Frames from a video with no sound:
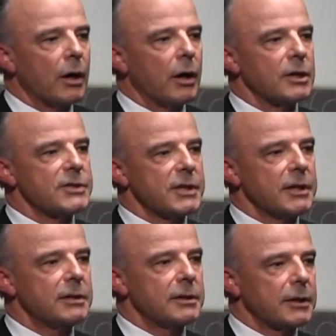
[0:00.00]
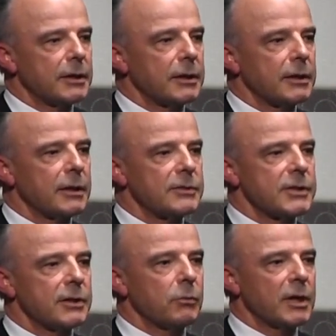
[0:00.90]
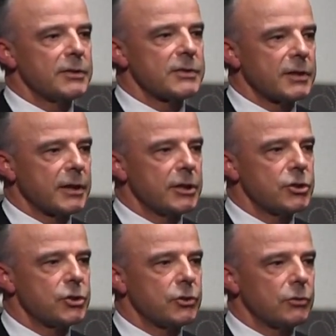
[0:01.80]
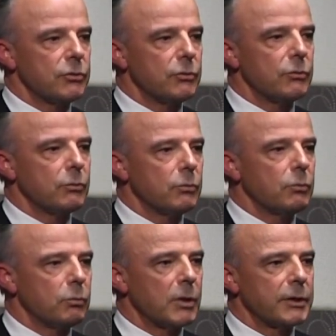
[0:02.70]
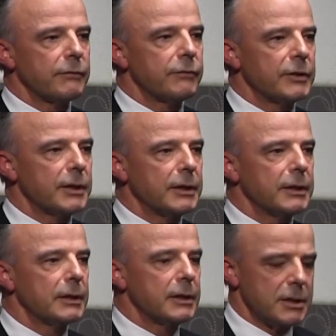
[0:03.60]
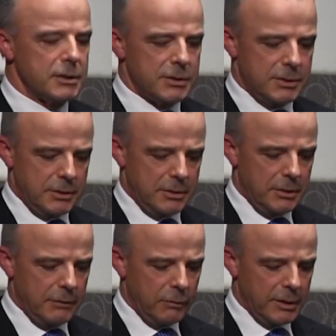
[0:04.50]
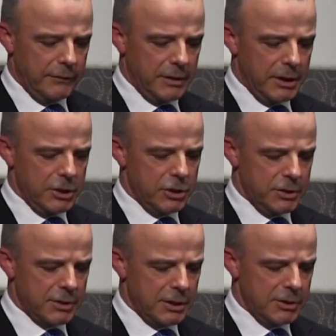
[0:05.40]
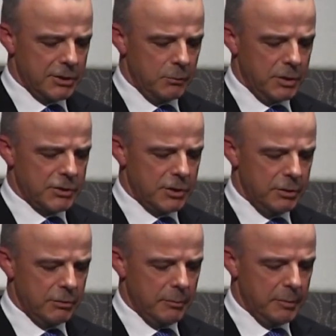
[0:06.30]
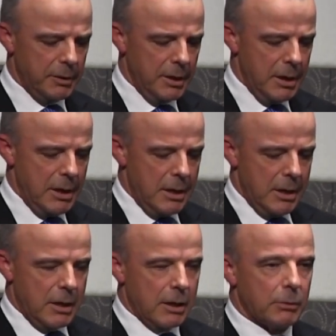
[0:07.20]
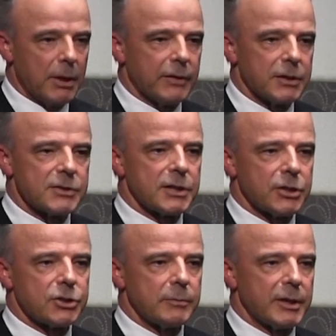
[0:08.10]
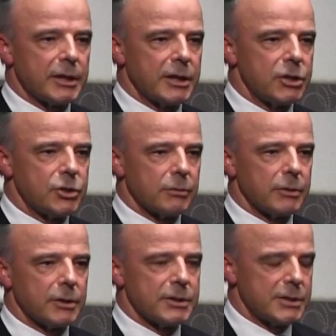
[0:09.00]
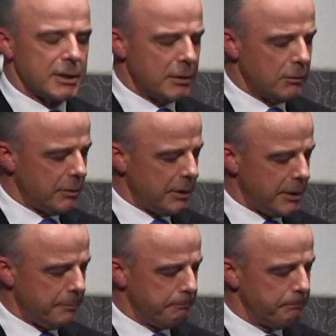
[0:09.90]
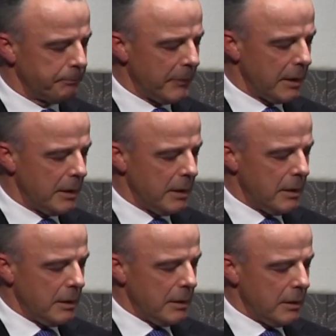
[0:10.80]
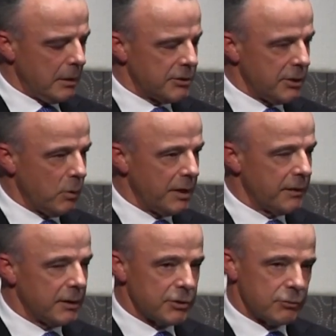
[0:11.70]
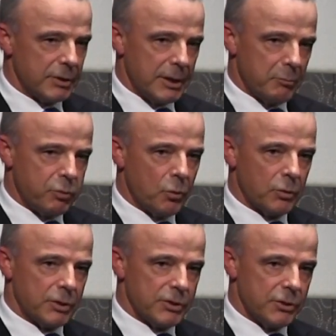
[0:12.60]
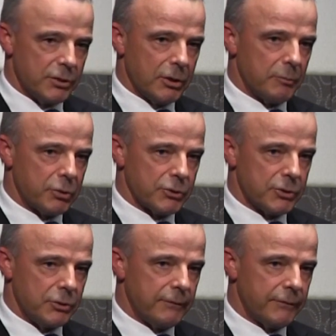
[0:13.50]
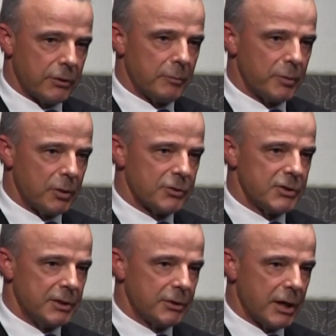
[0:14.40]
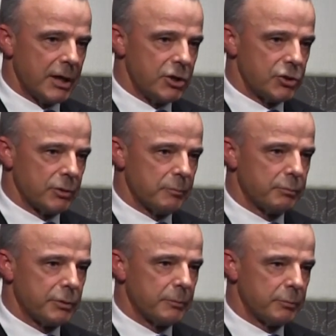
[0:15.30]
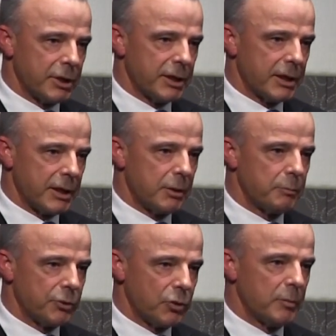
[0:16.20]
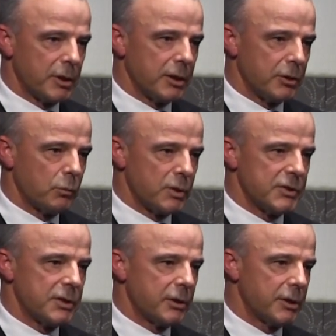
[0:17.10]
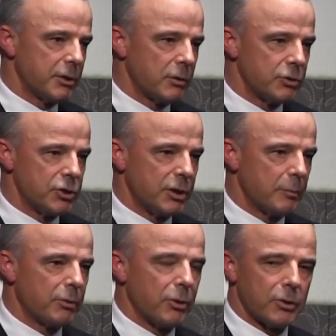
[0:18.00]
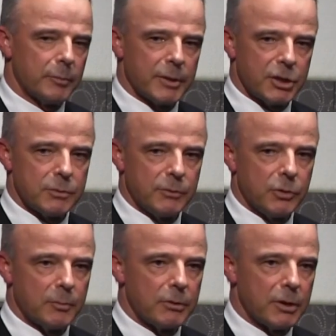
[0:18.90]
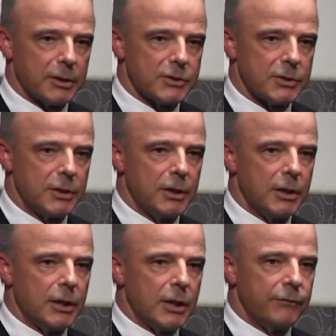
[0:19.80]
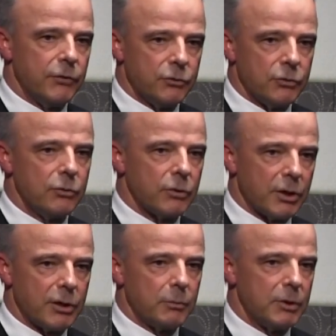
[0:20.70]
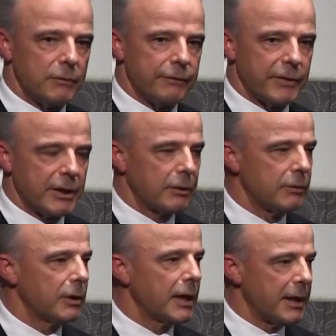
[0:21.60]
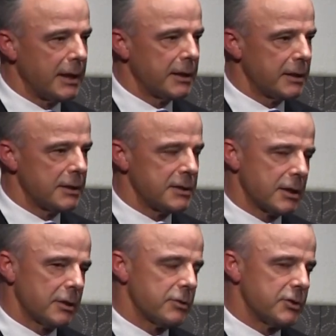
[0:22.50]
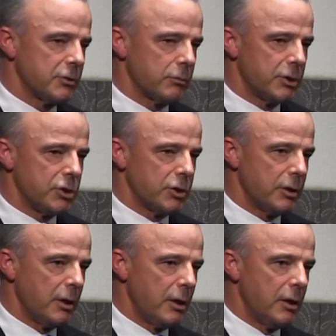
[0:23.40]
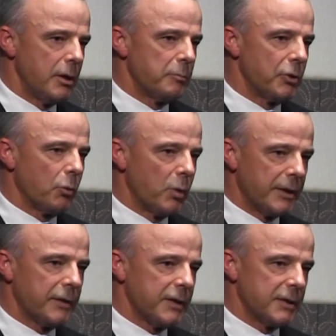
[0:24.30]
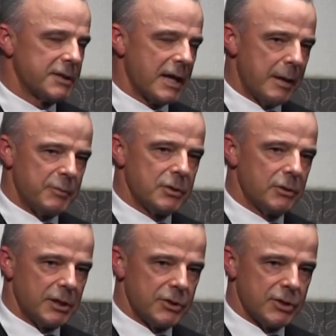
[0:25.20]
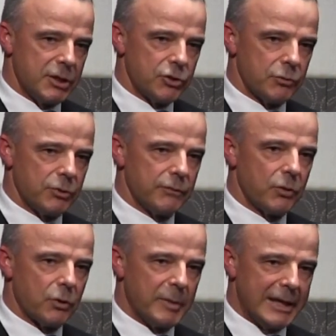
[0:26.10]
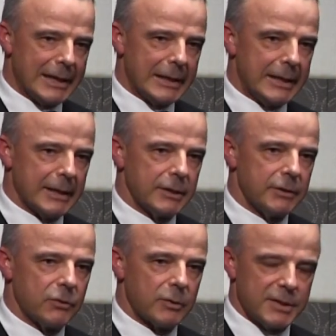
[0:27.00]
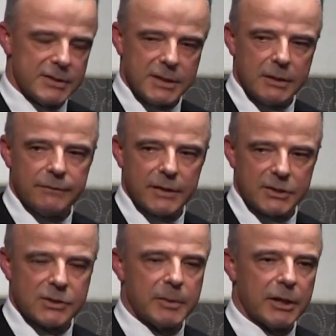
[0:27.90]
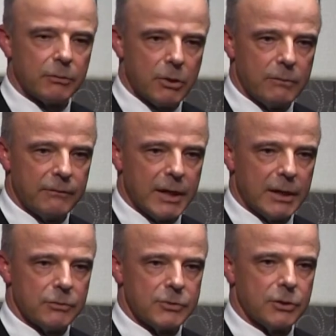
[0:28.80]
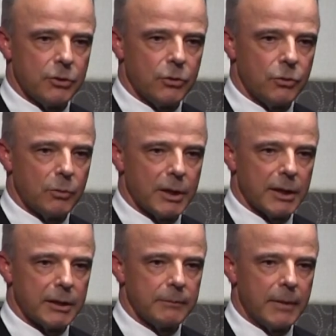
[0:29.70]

I said at one stage to one of the leaders of one of the nation states in Western Europe, we're having a discussion about Asia, and I said, look, one thing that's really important is you don't prosecute foreign policy into Asia predicated predominantly on Western ideology and a preoccupation with human rights. If you do, not only will you fail, you'll alienate these countries in the region. But the one thing that's absolutely essential, you've got to be clear, you've got to be steadfast about your own values and who you are.